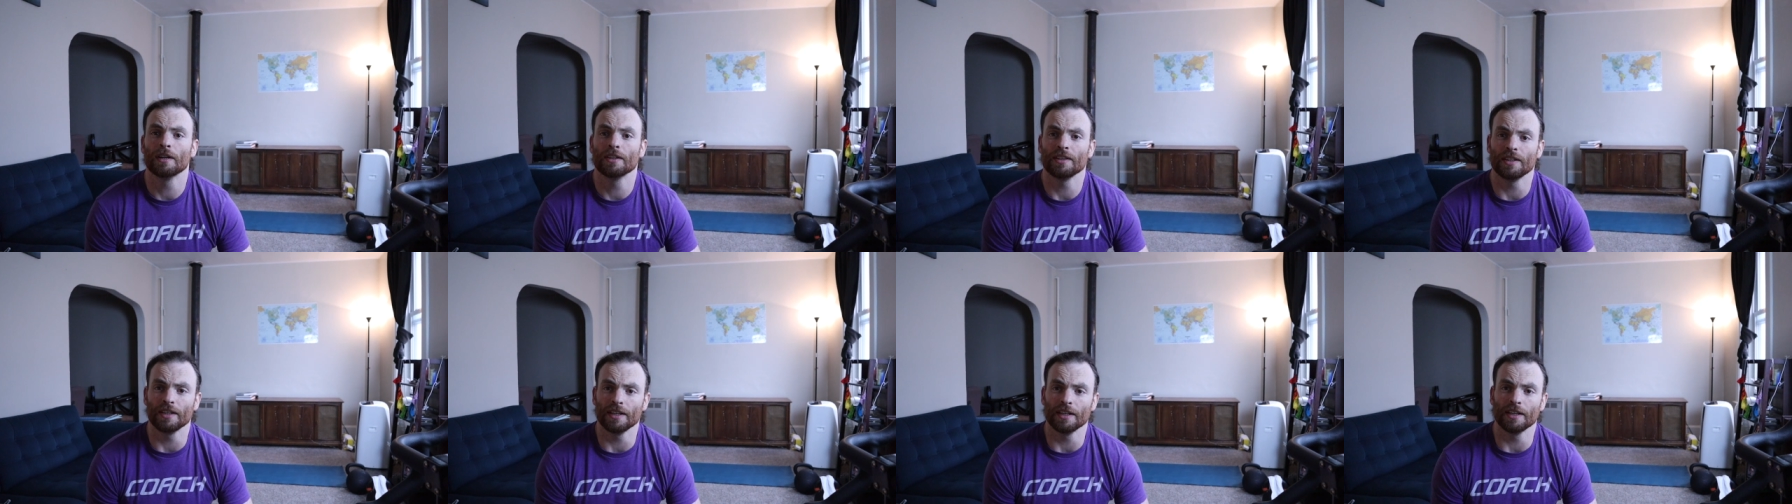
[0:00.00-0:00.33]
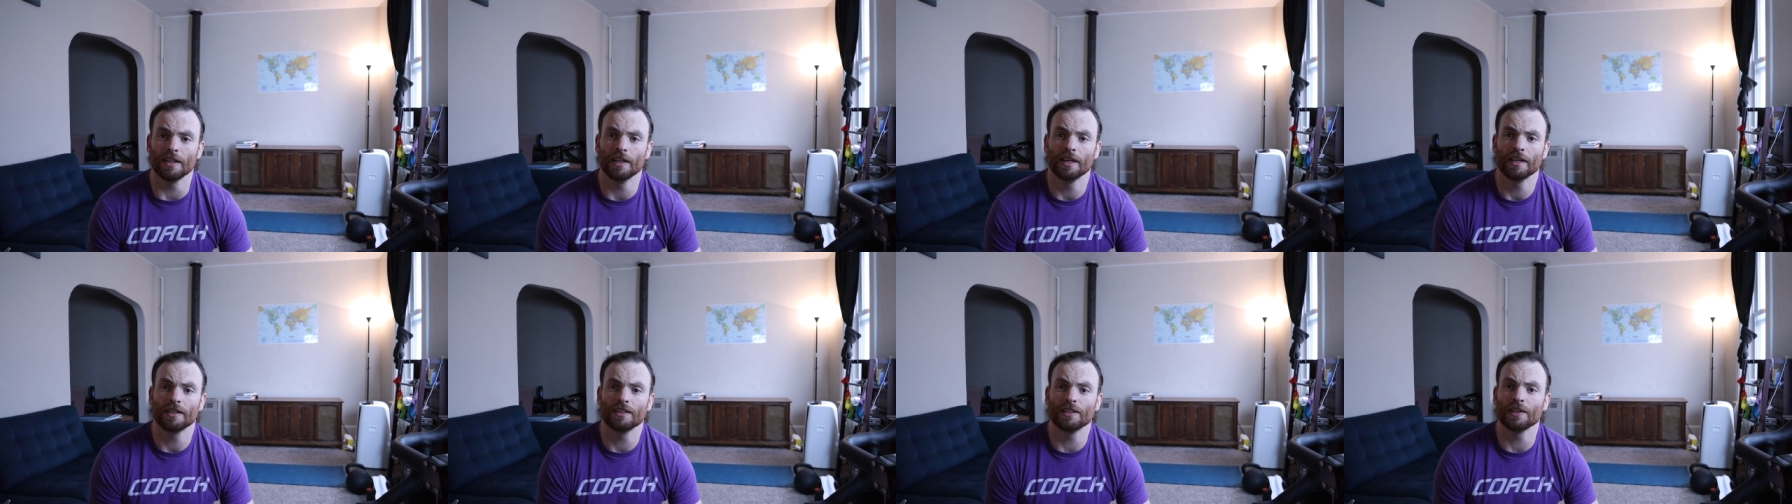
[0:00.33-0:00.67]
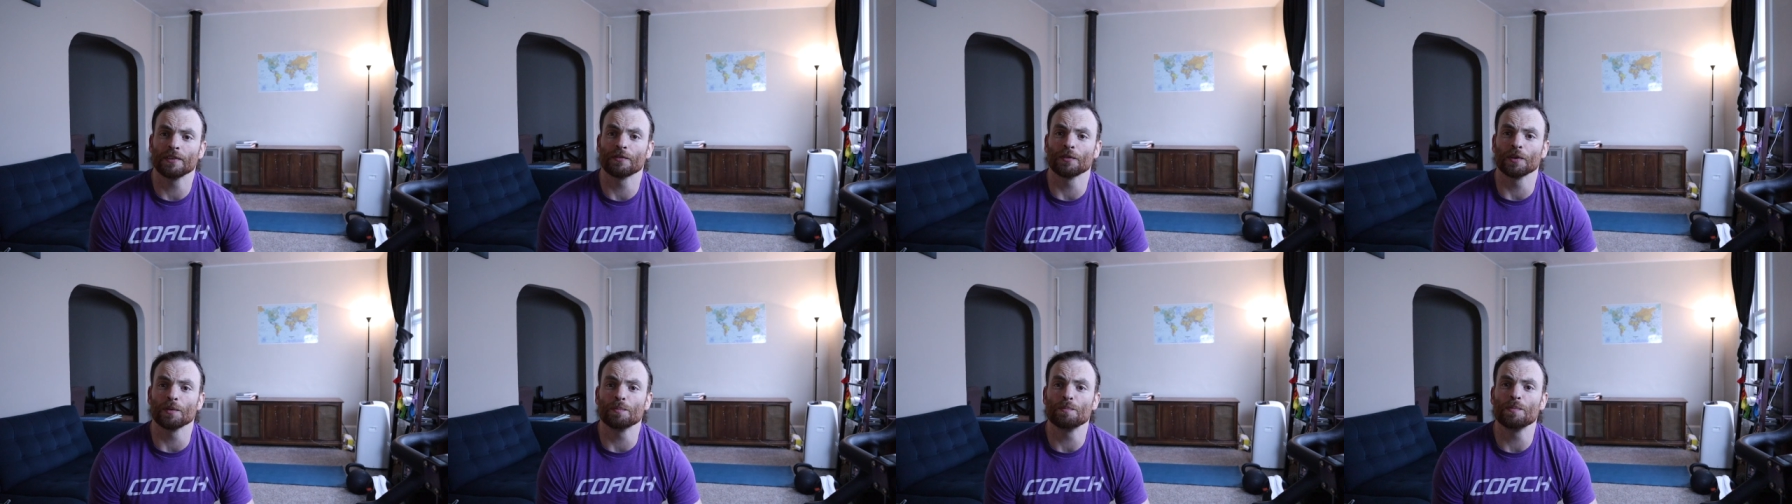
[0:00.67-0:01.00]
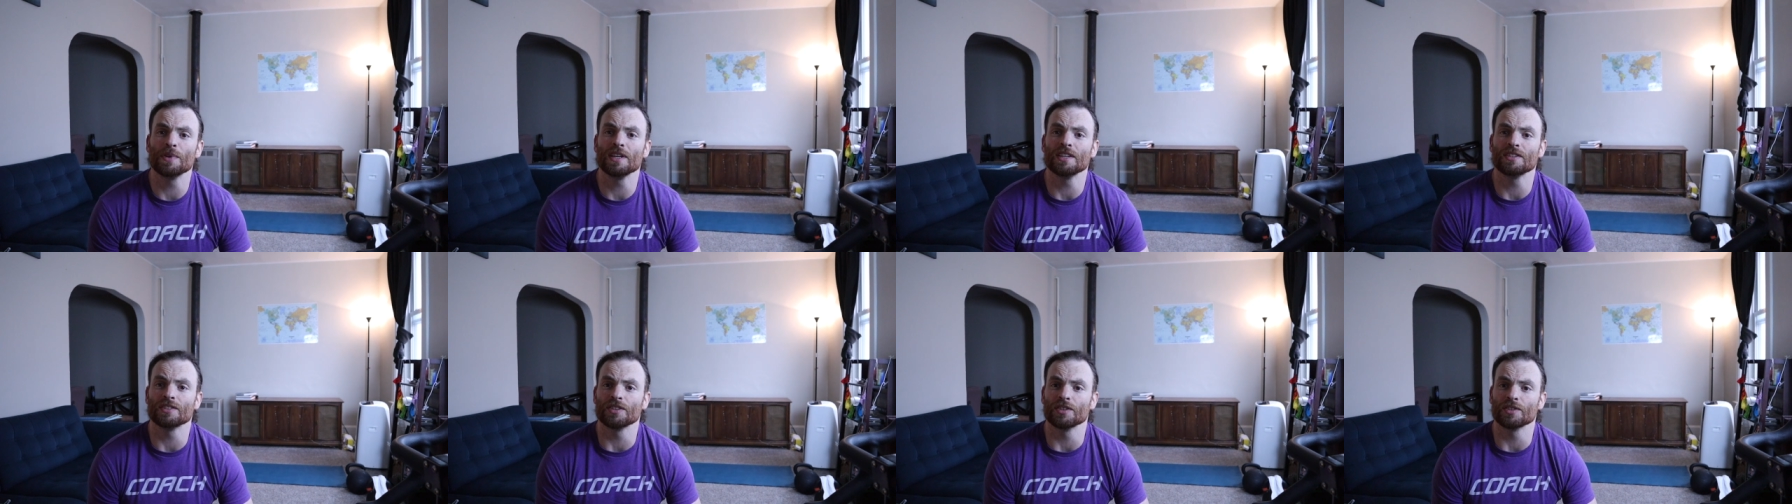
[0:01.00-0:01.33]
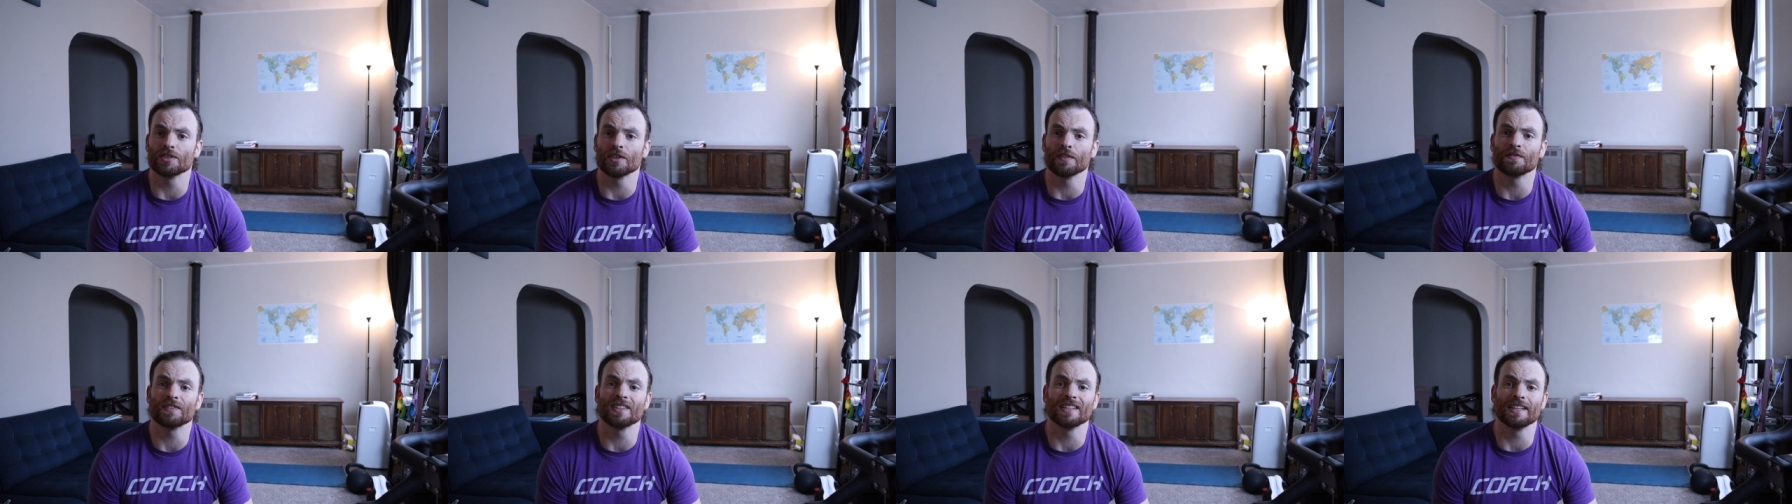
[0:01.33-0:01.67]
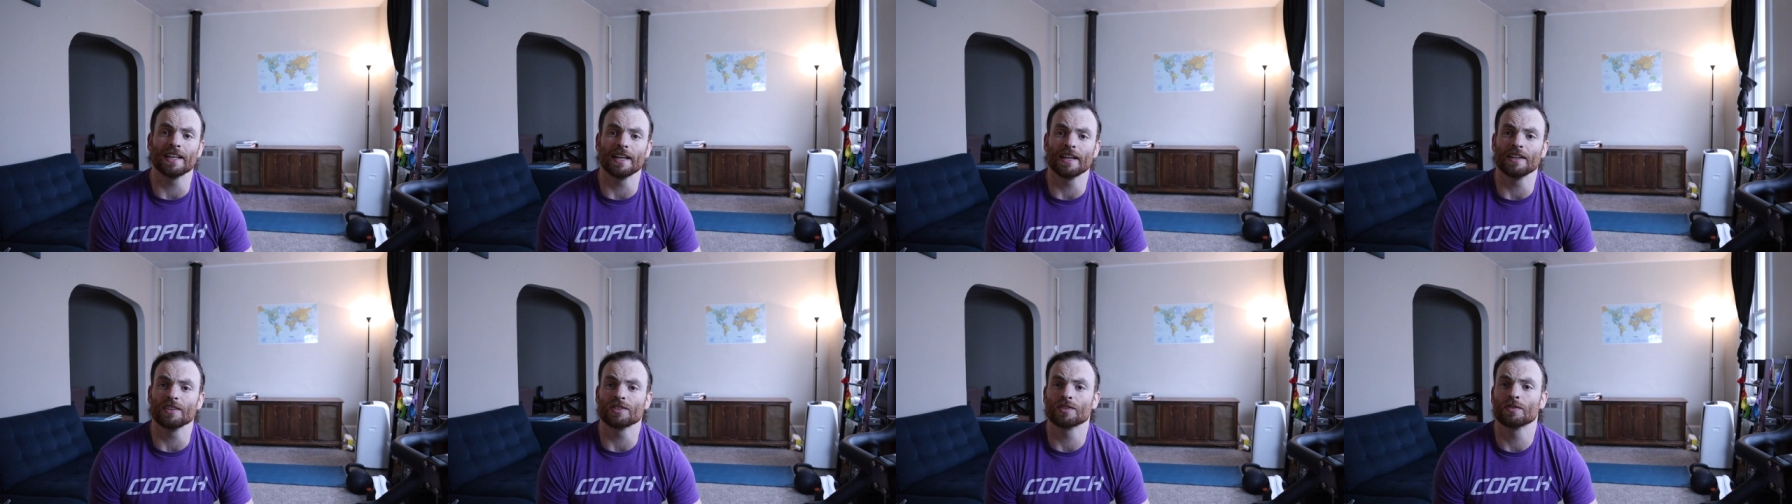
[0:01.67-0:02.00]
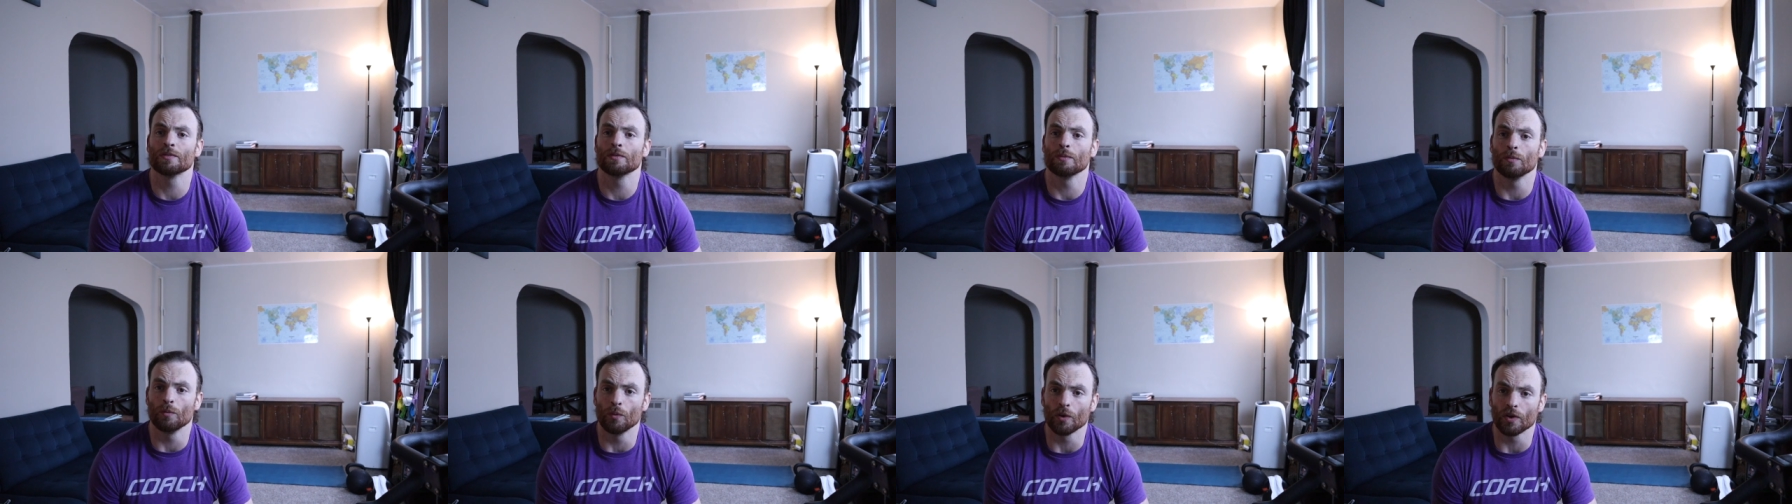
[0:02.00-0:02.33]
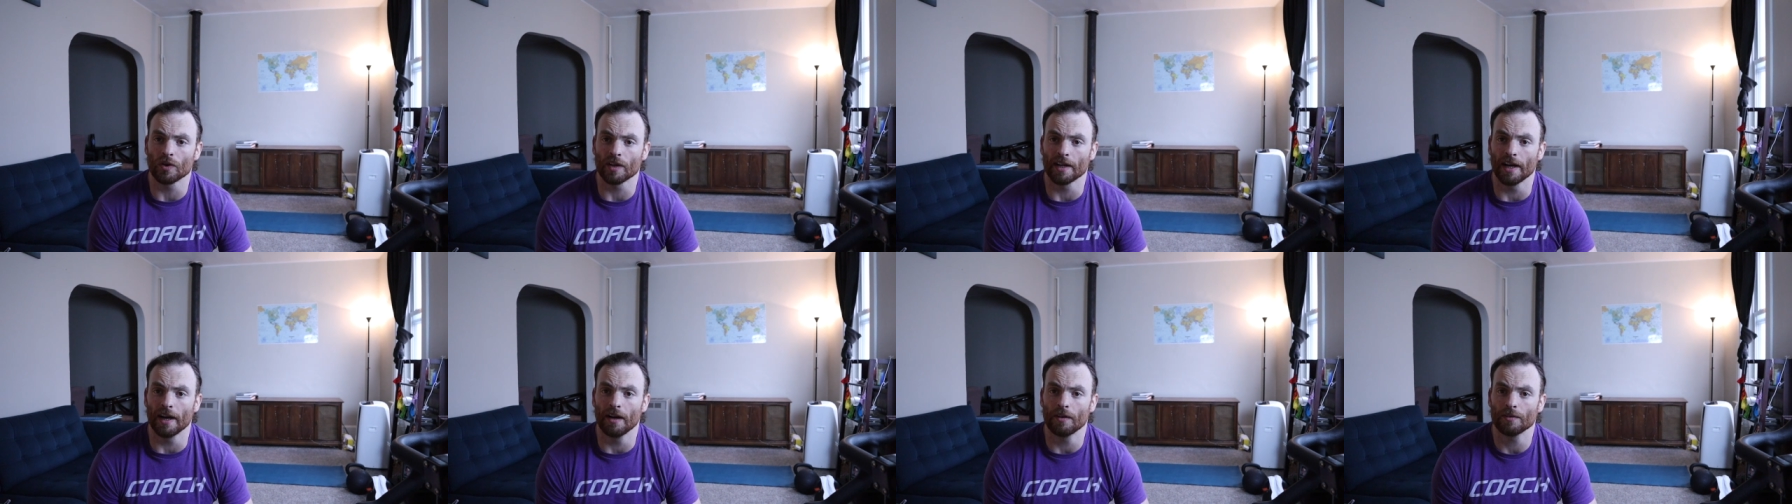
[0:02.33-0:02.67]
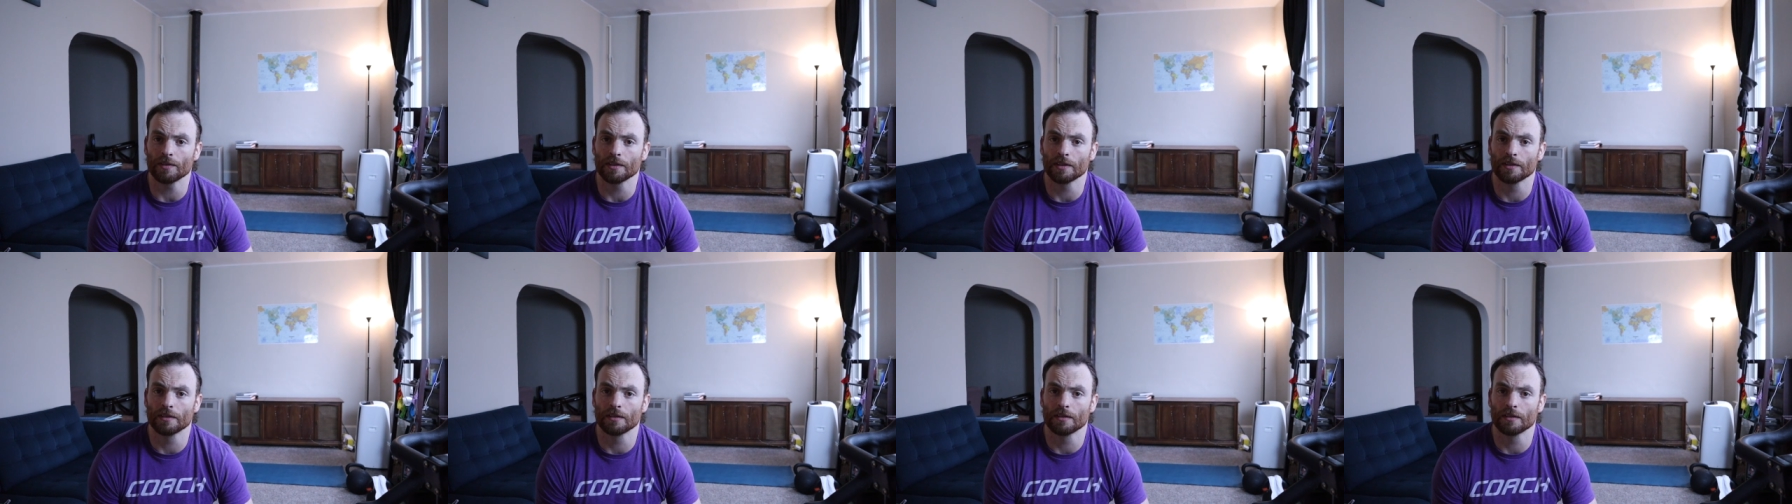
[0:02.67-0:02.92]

the different pieces of today's workout.